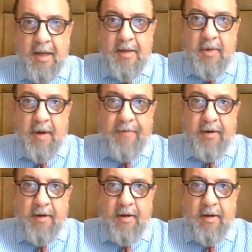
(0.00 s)
So I've
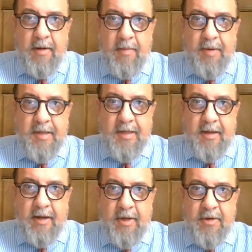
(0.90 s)
got a
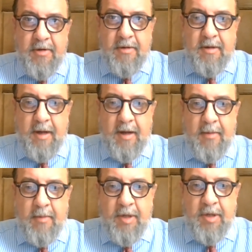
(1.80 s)
presentation
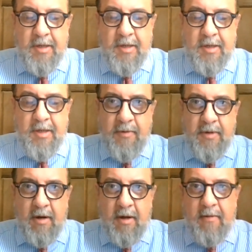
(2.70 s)
which is, of
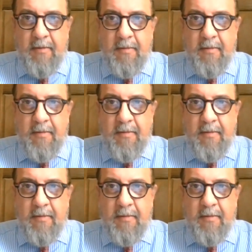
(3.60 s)
course, a lot